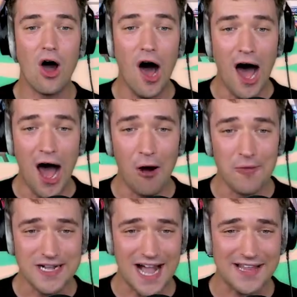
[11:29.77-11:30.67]
Oh,
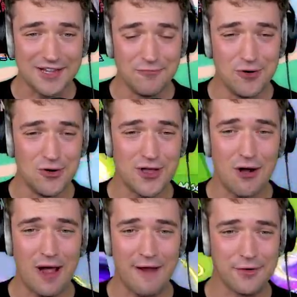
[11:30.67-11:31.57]
we got
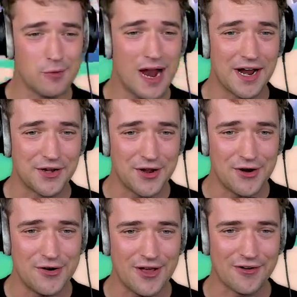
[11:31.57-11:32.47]
Naruto everywhere,
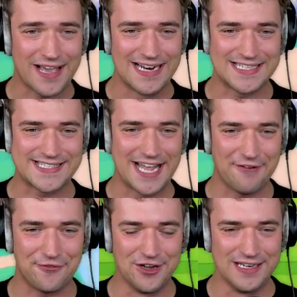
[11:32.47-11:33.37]
dude. Okay, let's
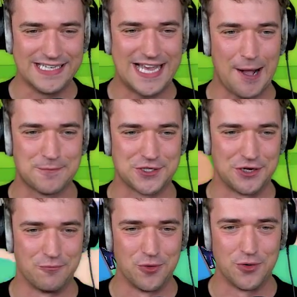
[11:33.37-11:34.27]
definitely capture
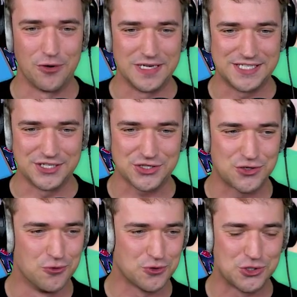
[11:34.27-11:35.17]
Naruto. He's just
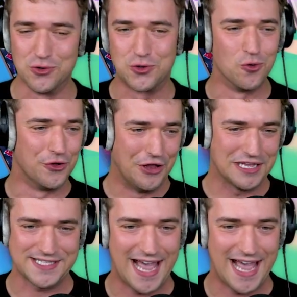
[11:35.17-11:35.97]
cool, too cool not to